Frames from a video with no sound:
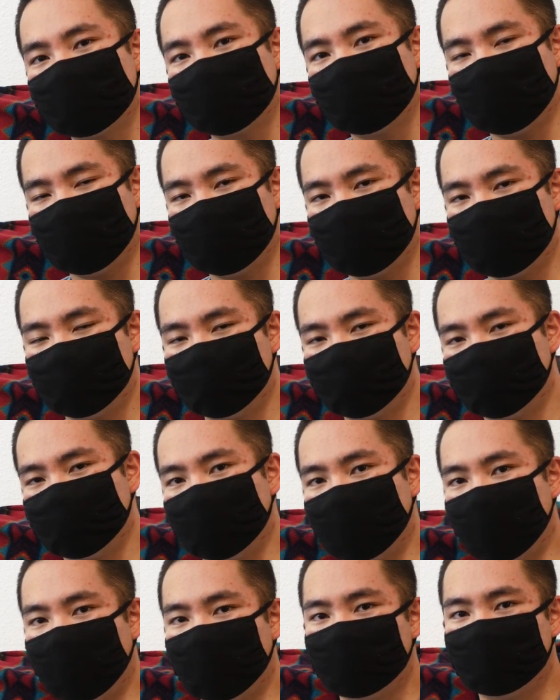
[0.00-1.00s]
ago.
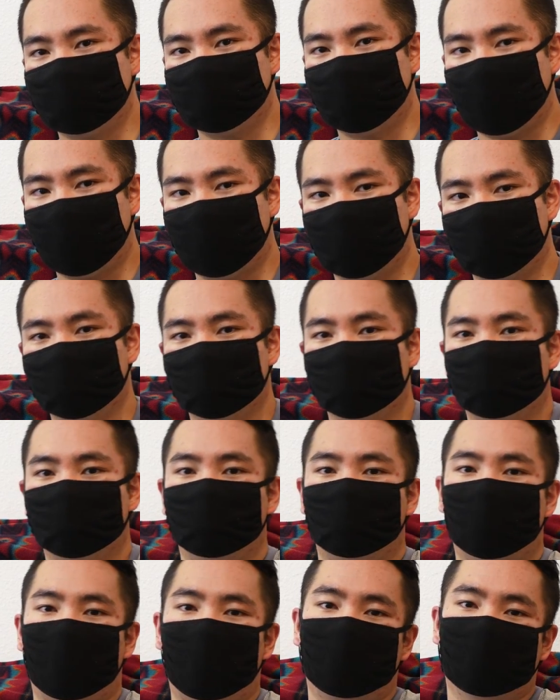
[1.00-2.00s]
I was
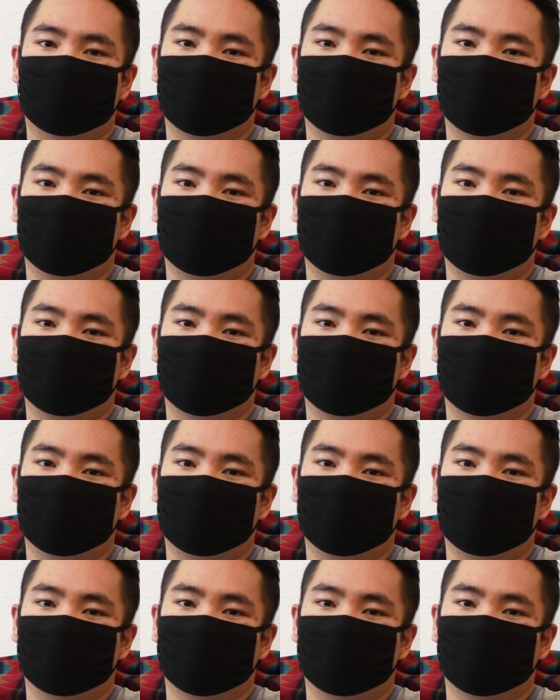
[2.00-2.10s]
about 10,